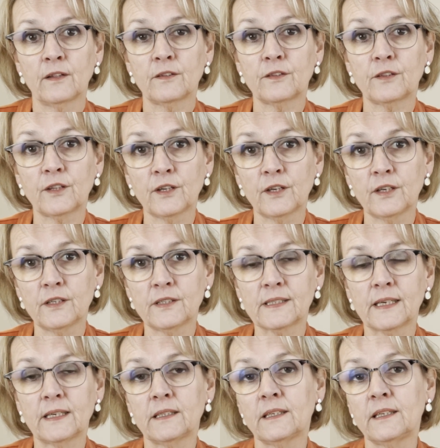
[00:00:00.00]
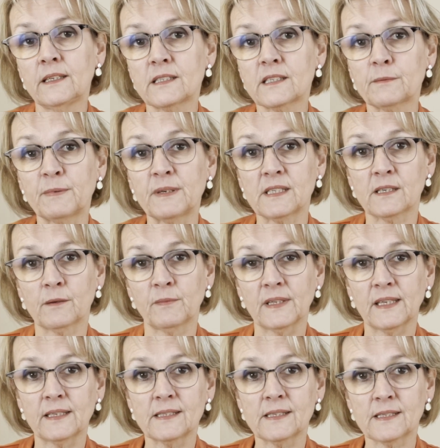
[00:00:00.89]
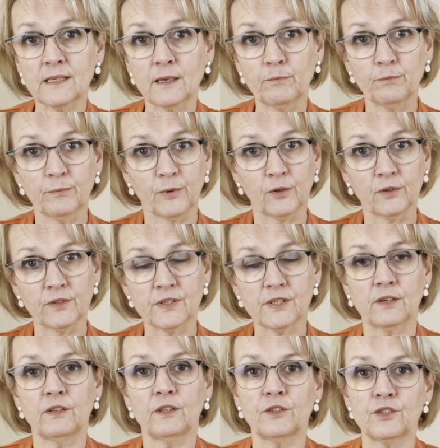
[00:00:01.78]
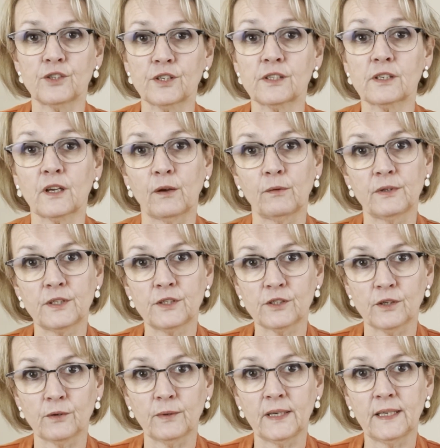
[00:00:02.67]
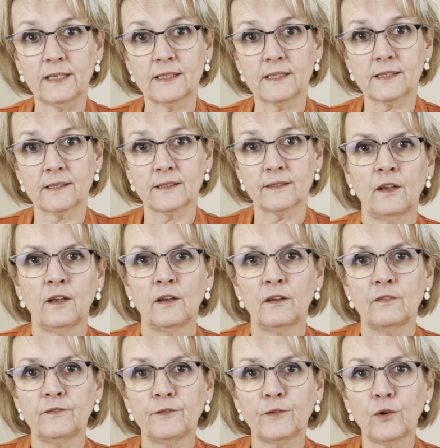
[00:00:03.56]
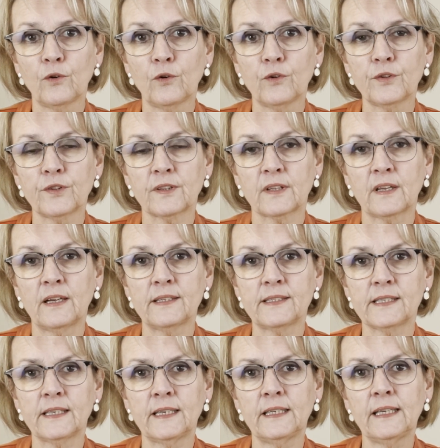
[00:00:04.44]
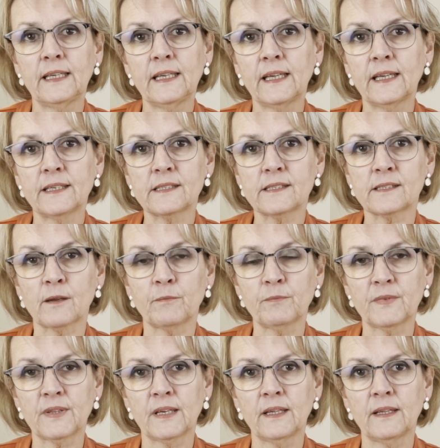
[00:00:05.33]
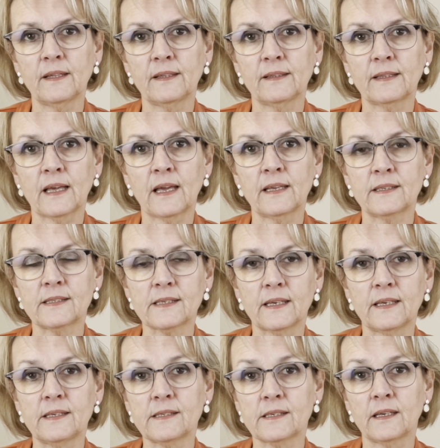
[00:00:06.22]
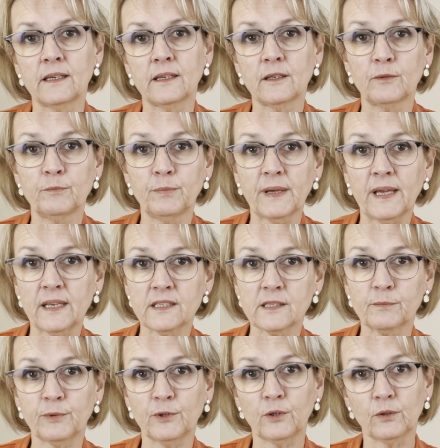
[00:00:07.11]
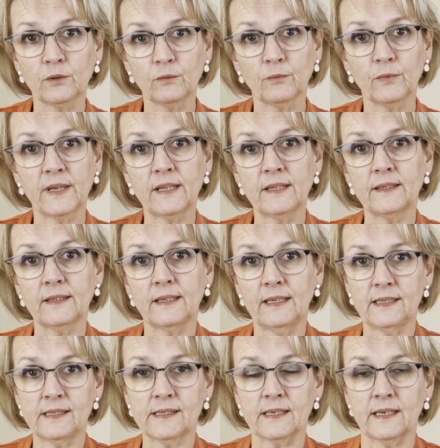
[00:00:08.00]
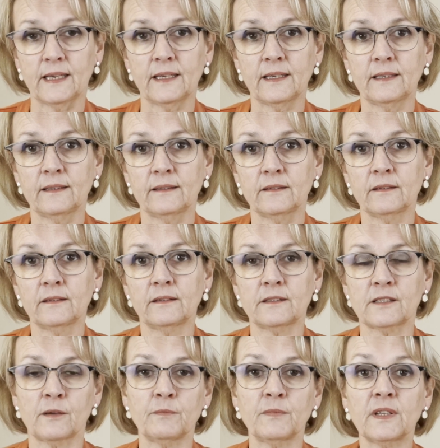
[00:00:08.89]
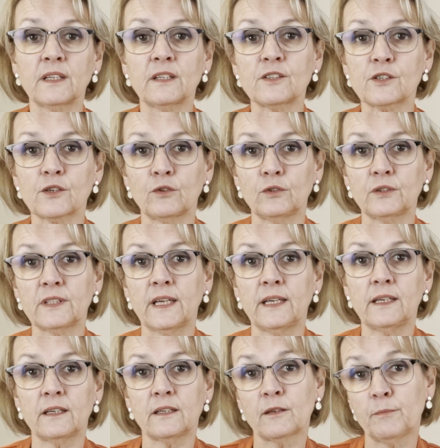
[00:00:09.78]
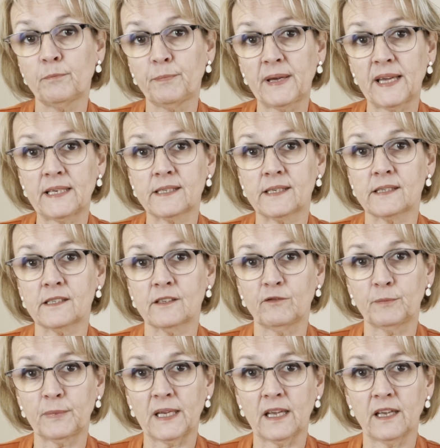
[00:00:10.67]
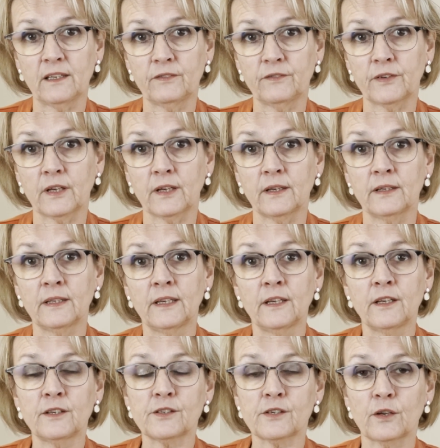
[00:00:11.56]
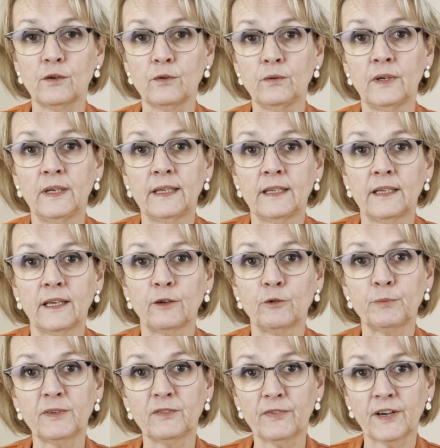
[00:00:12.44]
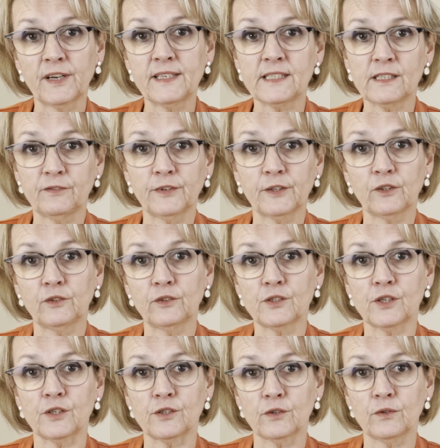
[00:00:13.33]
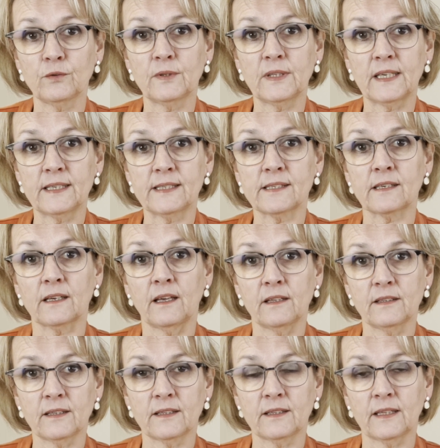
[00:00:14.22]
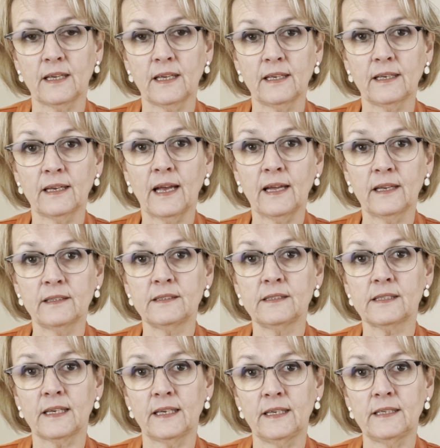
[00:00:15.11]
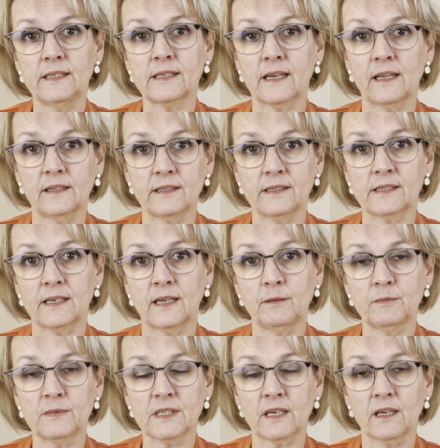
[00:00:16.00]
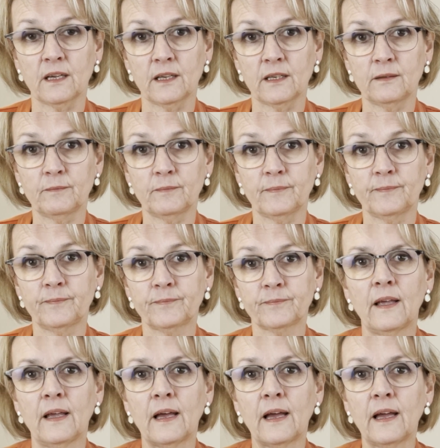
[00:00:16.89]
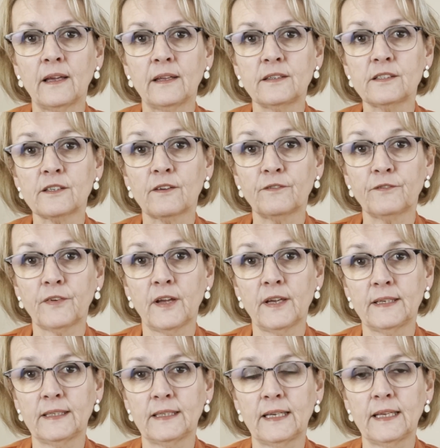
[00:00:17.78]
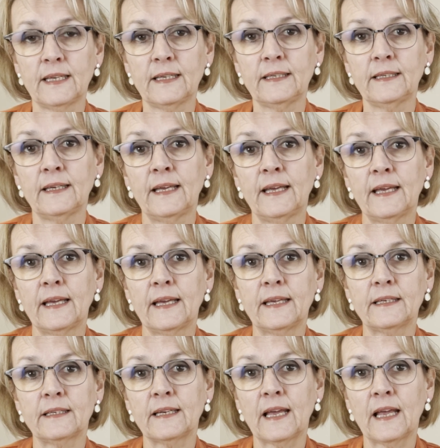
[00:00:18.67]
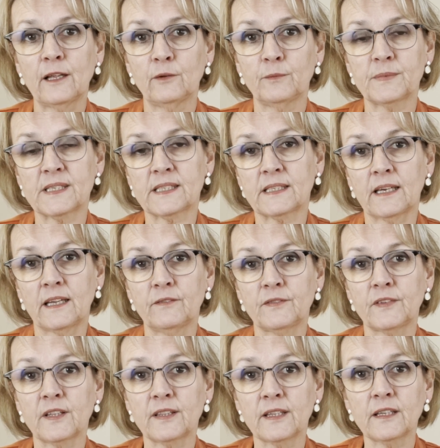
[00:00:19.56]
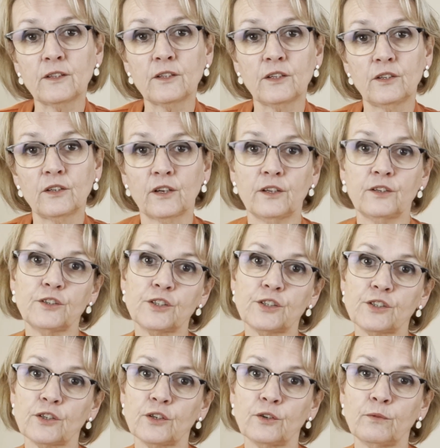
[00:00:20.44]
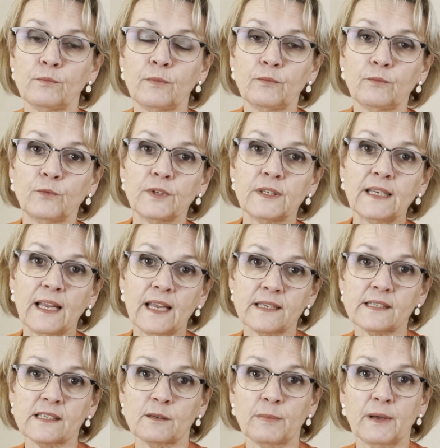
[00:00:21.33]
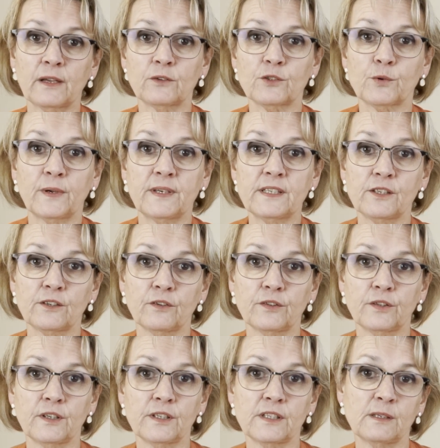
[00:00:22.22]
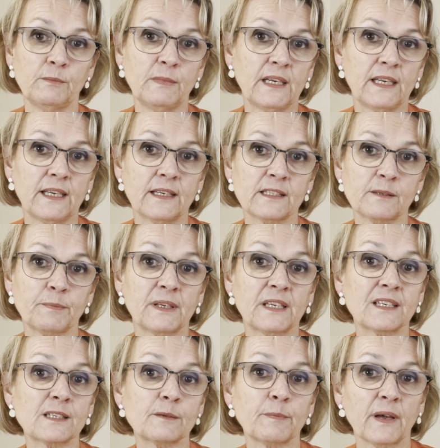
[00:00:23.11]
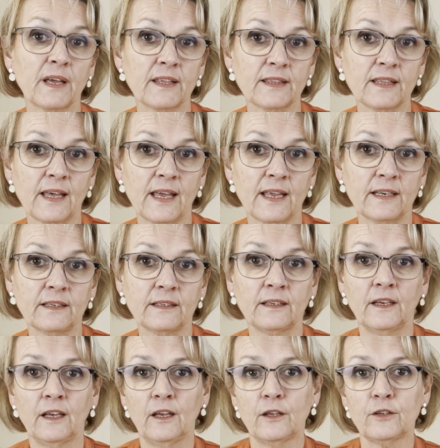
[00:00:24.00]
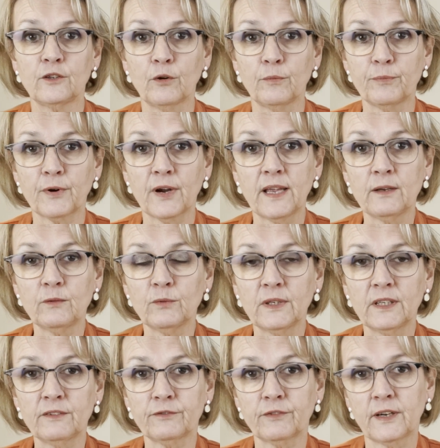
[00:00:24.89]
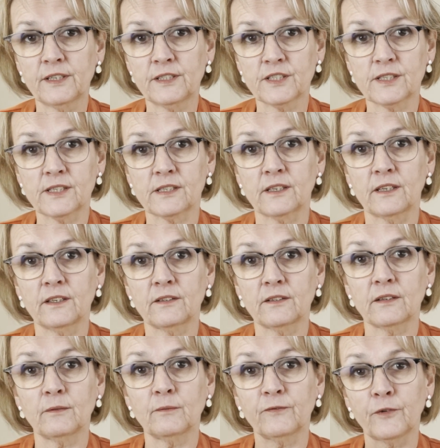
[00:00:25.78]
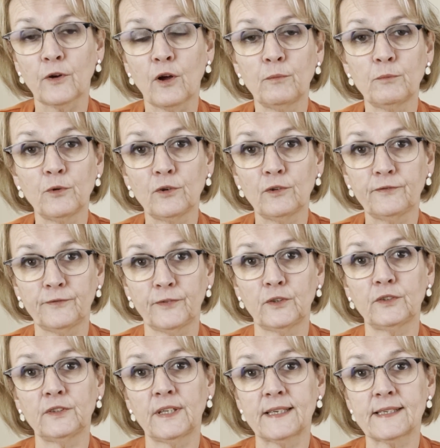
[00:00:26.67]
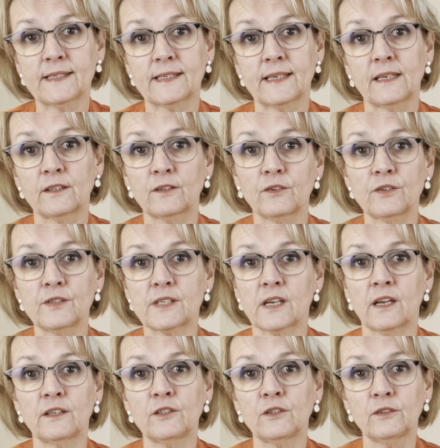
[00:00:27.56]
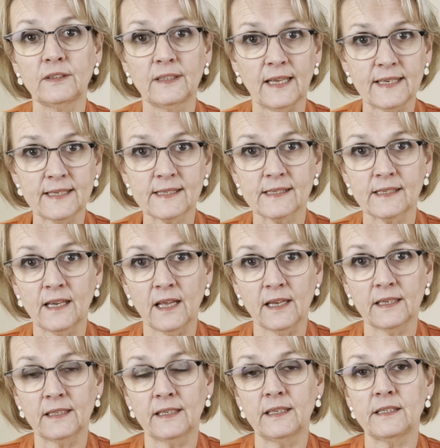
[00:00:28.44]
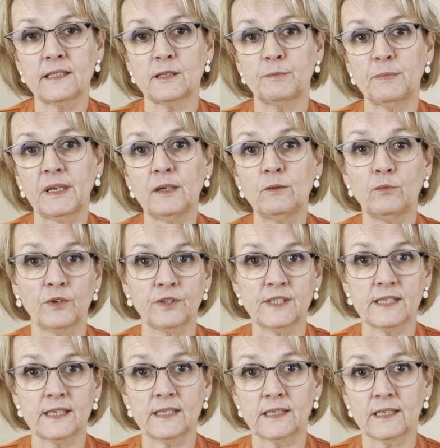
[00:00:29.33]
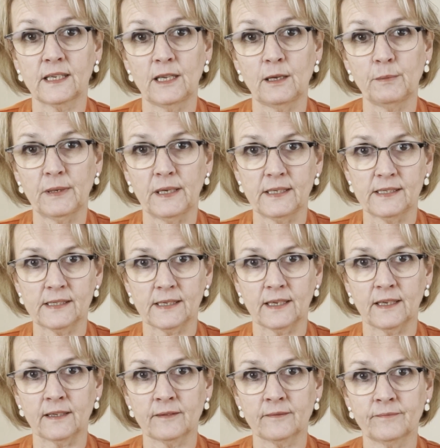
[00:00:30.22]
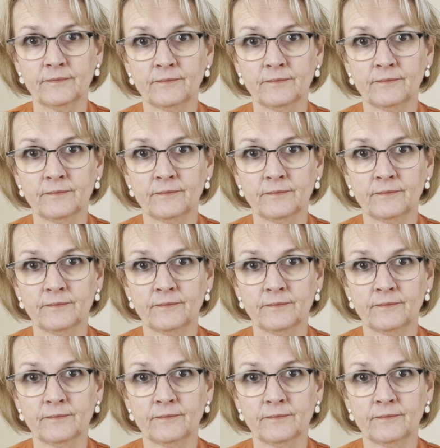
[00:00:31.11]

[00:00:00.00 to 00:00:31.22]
Third, it needs to be something simple so you can just go and do it. Fourth, ideally it's something that is incompatible with eating. Something that's called a competitive behaviour. So it would be very difficult to do this other thing and eat at the same time. And finally, it helps if the thing that you're going to do would last about 20 or 30 minutes, because by then your brain will have registered far more fullness signals and you're less likely to be wanting to keep eating.